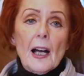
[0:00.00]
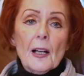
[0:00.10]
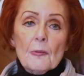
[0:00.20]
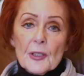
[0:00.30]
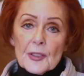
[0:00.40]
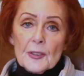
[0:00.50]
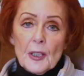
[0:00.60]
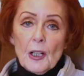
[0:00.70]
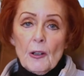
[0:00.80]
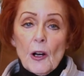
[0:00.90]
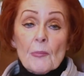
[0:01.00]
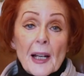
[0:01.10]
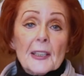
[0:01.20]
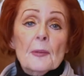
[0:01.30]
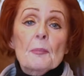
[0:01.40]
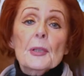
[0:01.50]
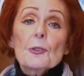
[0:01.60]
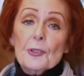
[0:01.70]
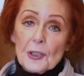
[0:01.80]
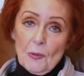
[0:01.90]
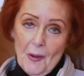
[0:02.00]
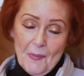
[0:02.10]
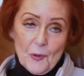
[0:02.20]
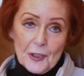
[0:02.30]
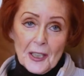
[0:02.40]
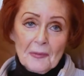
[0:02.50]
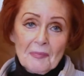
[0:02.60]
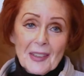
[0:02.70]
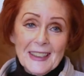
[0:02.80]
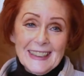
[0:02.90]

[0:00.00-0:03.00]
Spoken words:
I was on my computer one morning.